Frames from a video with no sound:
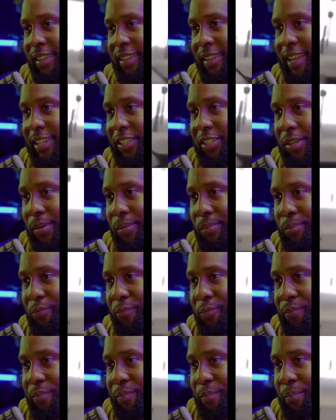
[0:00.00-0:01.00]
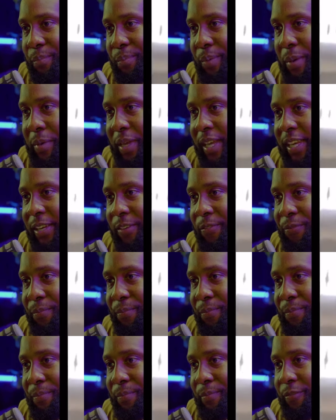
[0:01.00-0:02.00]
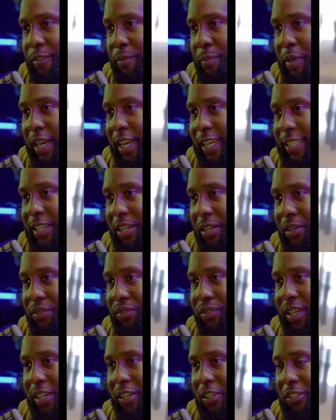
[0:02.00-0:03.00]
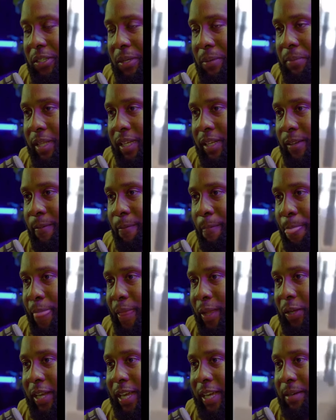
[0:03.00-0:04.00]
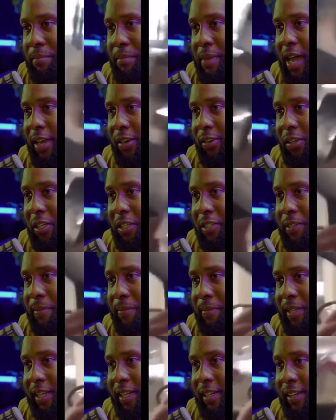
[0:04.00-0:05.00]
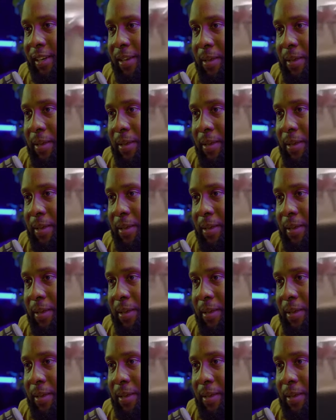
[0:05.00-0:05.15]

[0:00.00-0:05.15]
like some Premier League footballer's girlfriend or something, you know, like a model or something.